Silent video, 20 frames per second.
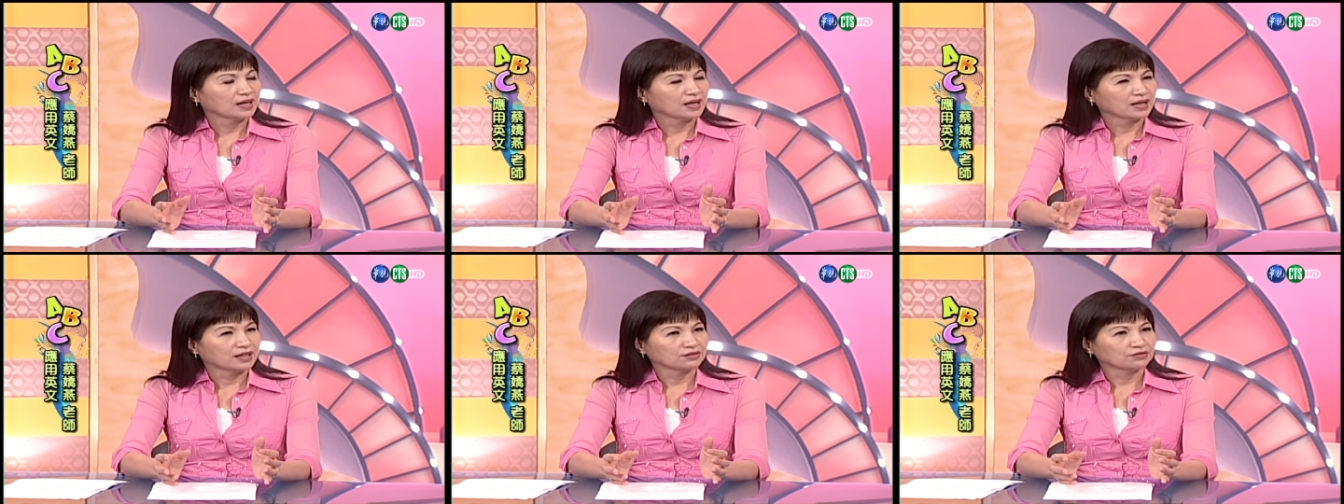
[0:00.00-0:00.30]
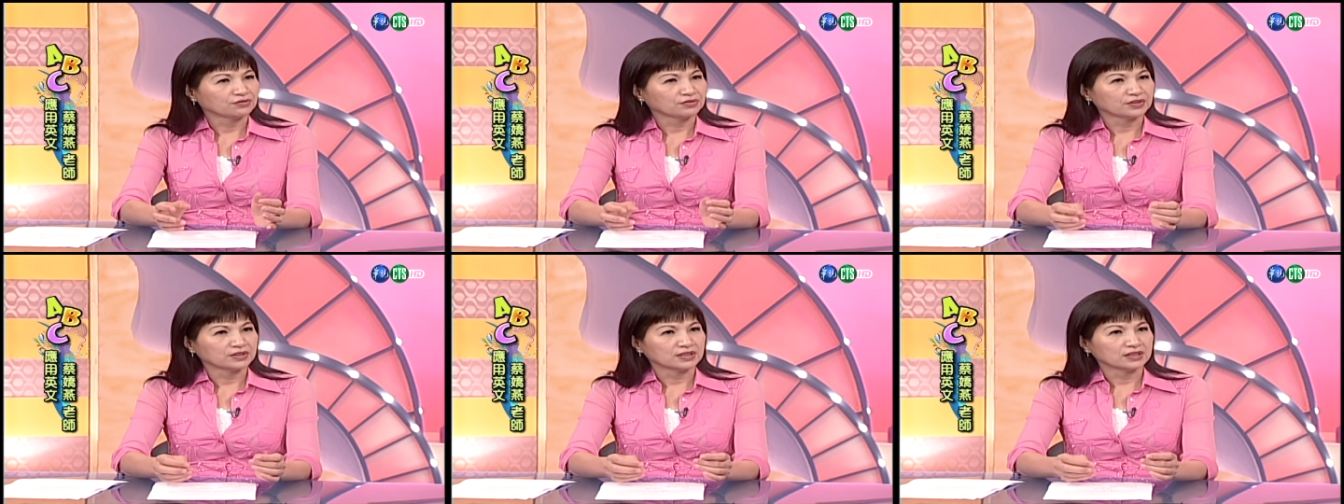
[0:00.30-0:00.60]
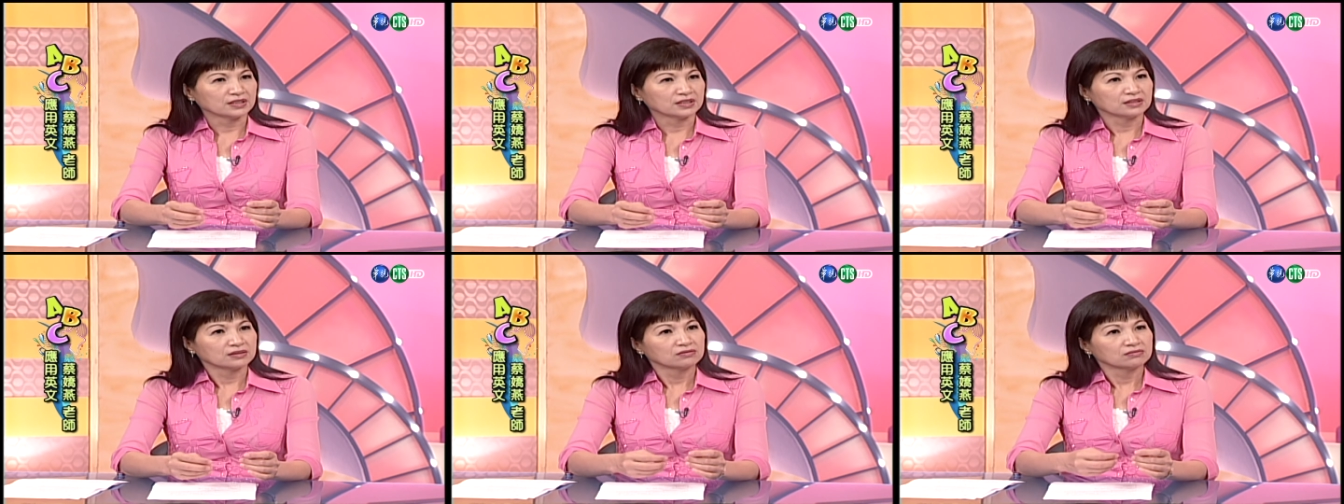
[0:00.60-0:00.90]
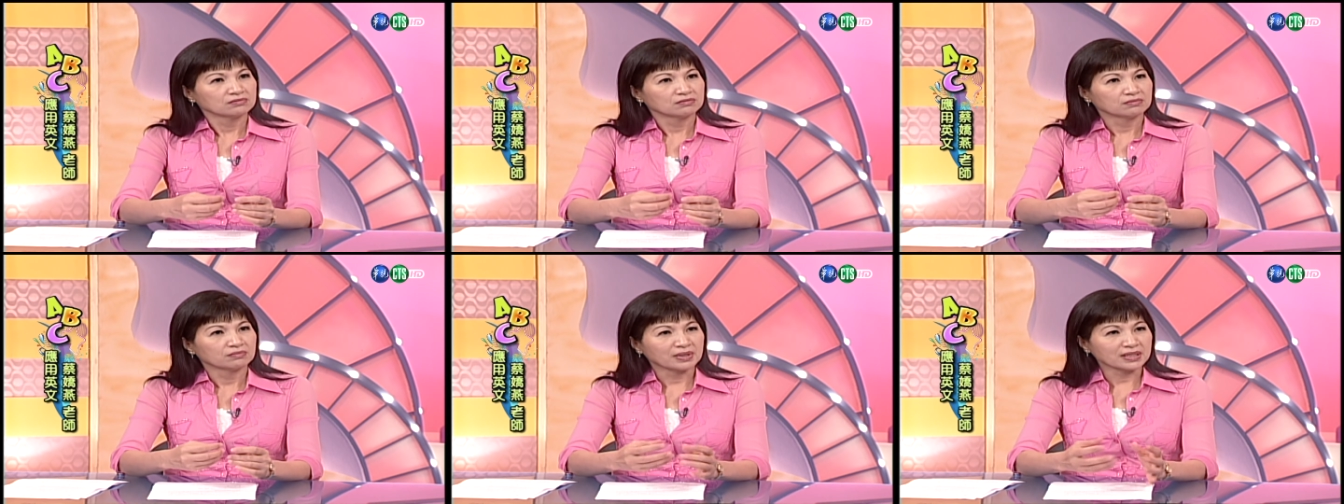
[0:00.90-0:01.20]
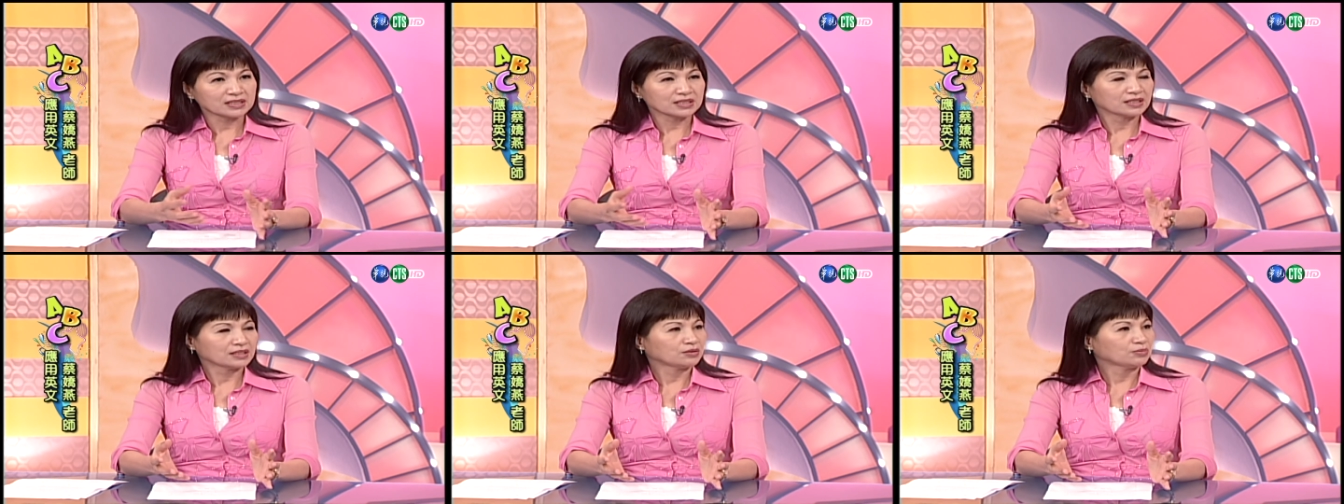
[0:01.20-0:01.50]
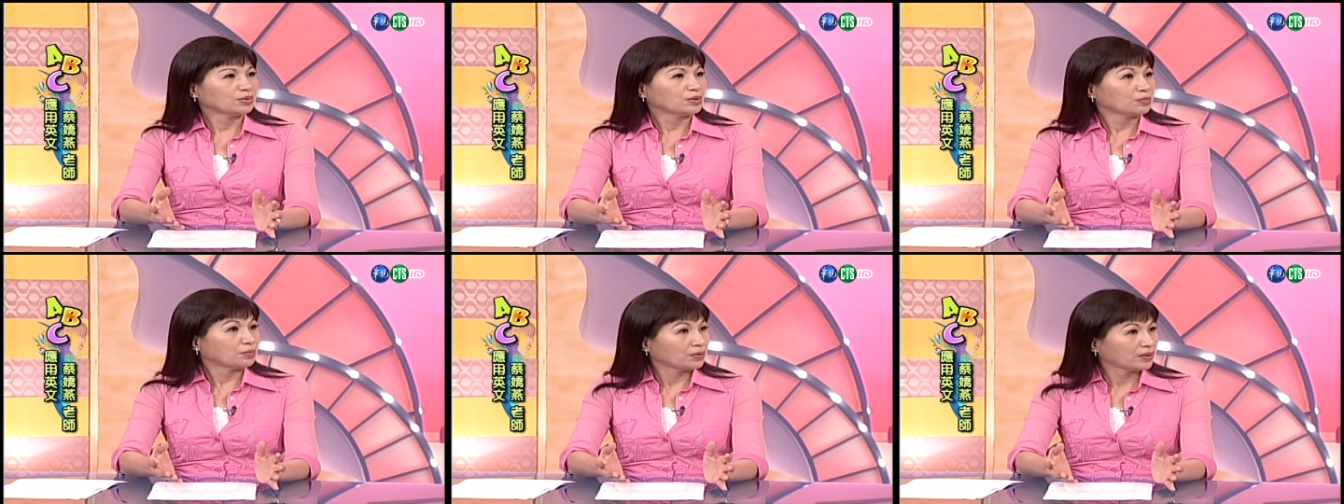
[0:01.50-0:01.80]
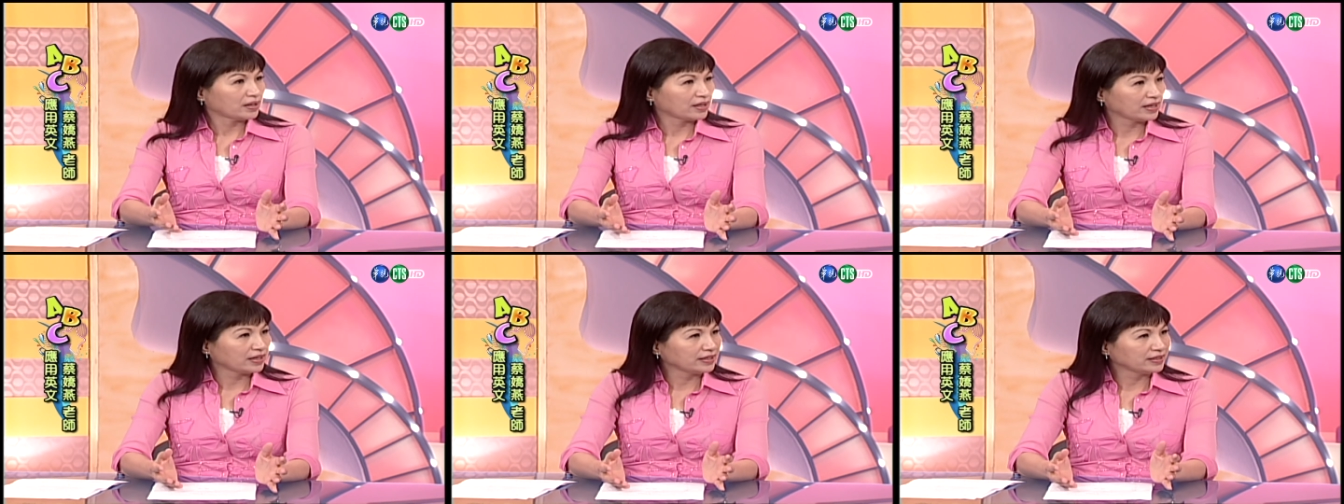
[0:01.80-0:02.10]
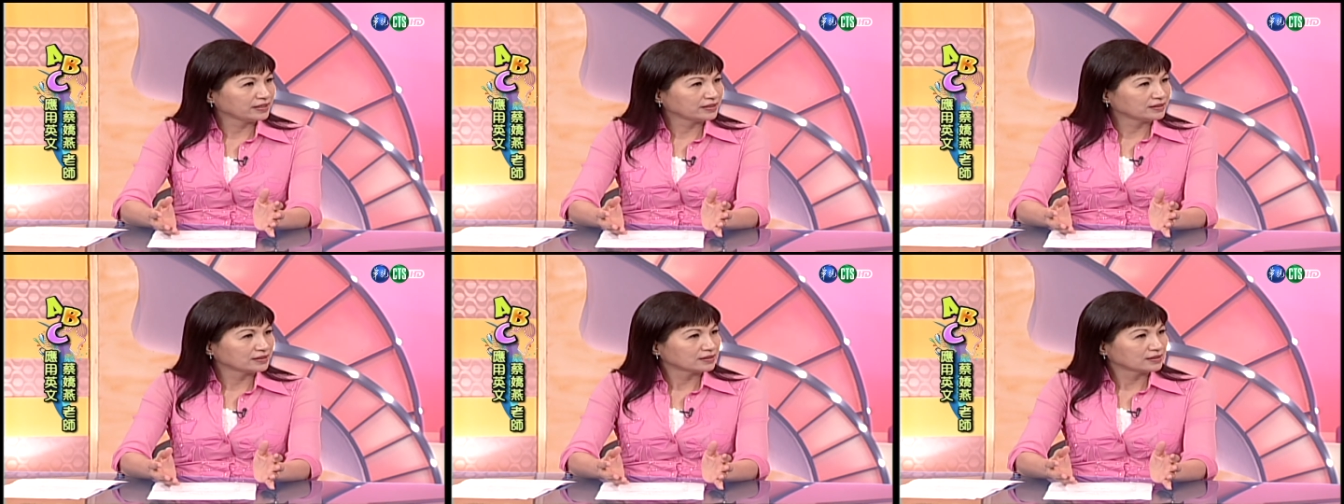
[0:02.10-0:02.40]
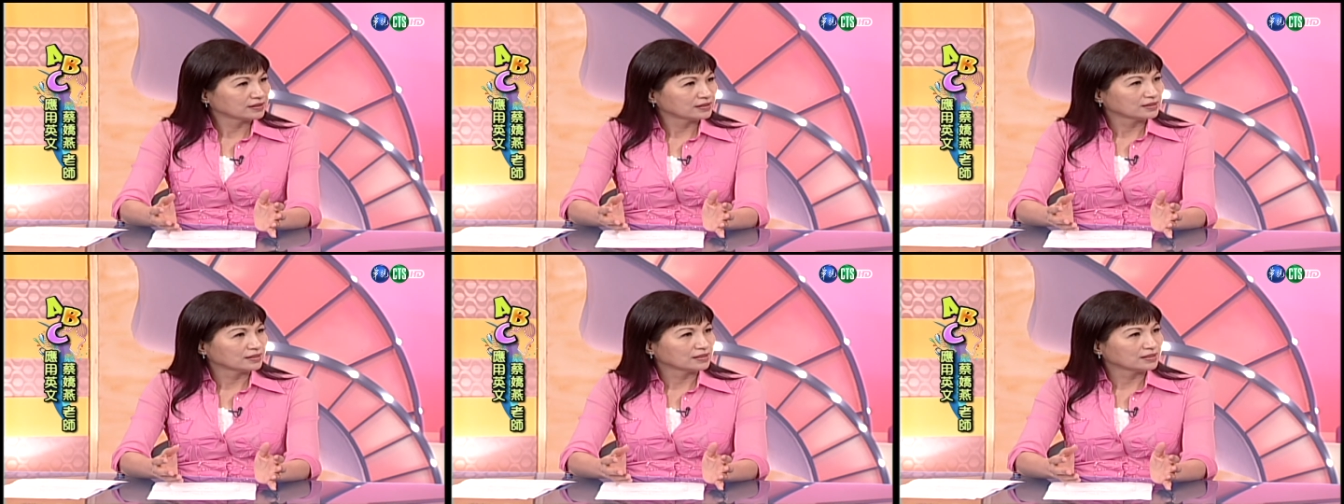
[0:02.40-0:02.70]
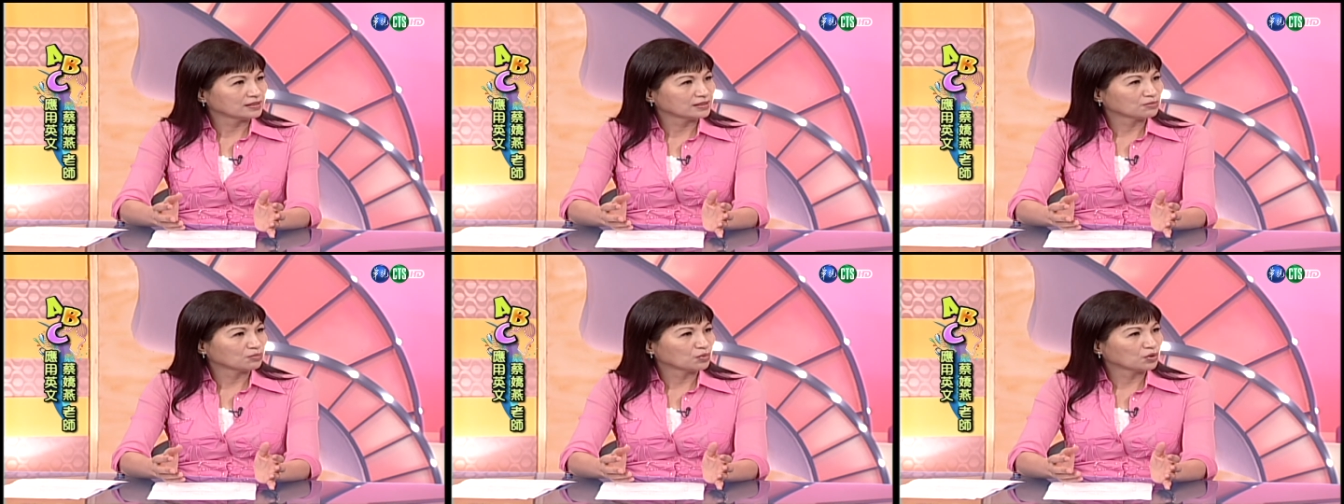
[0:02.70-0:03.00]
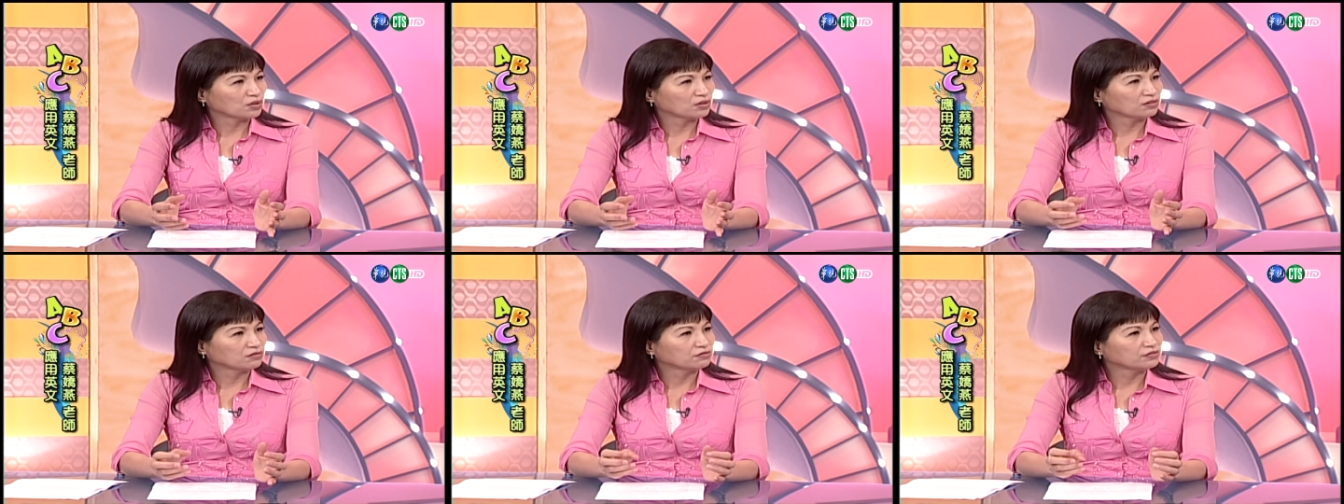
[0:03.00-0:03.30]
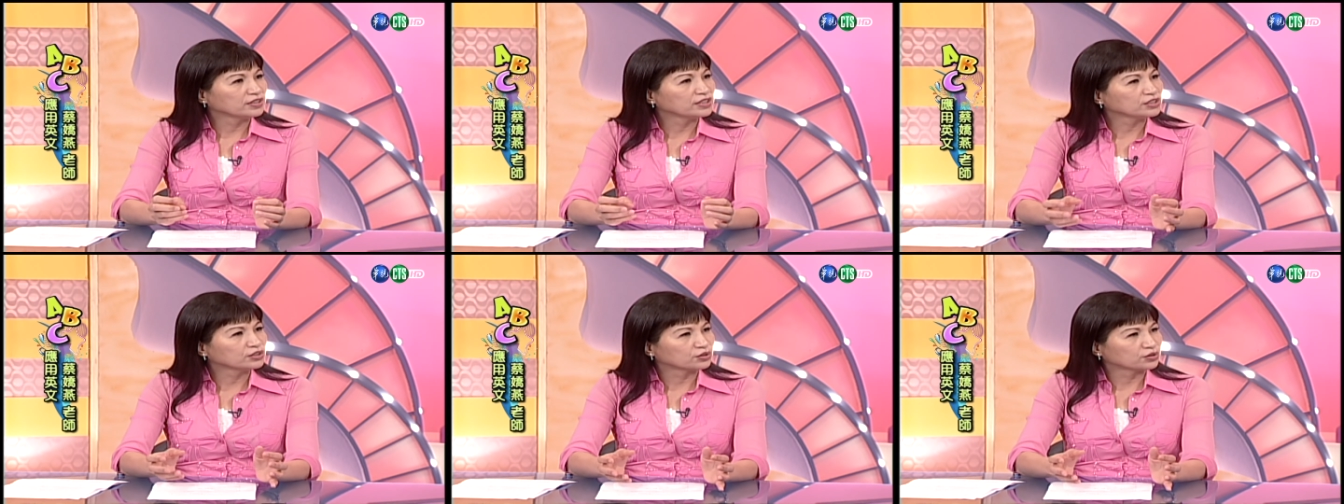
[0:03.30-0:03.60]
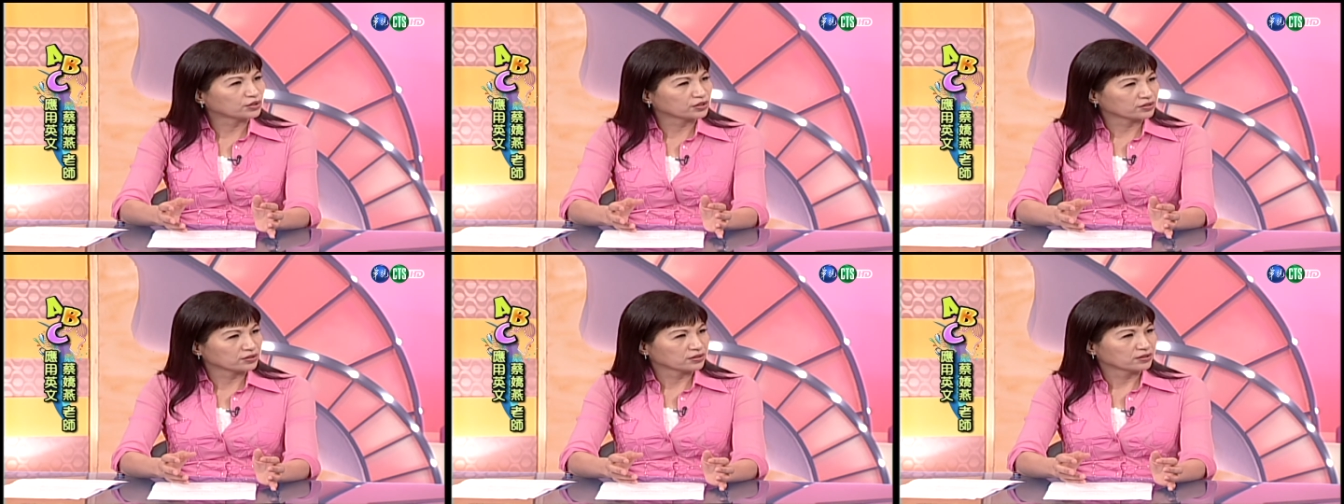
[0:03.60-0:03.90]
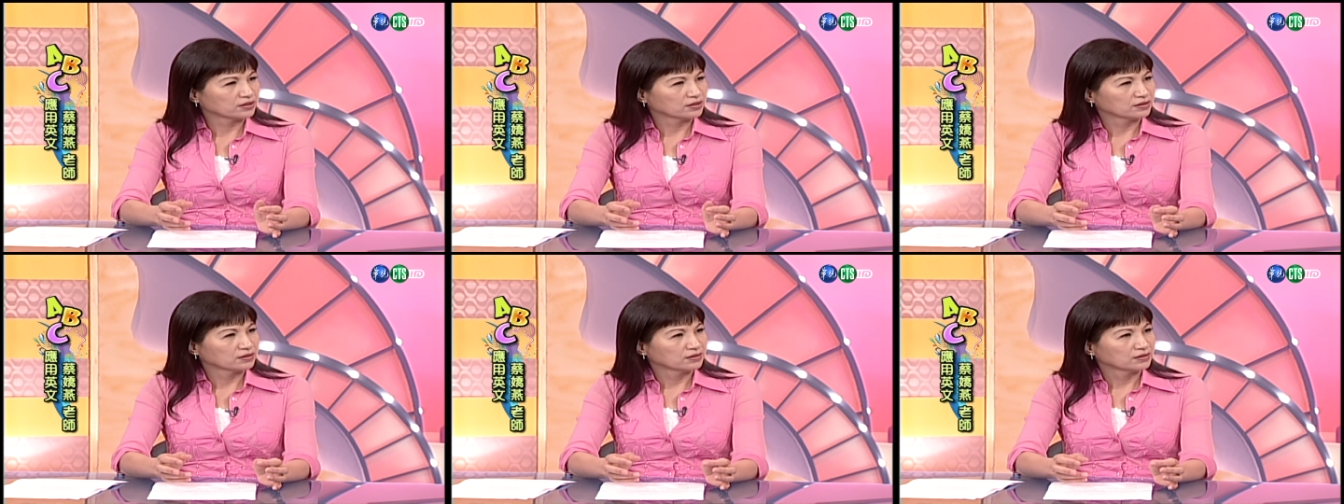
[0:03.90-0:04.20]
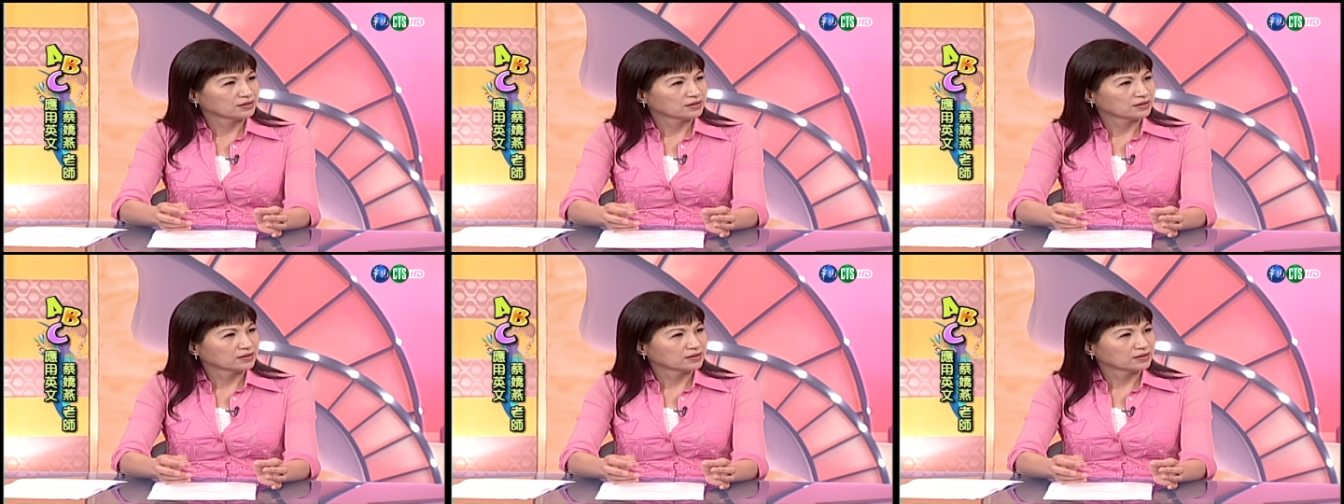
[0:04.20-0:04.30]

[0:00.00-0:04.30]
And for the basketball playing, it's more vigorous.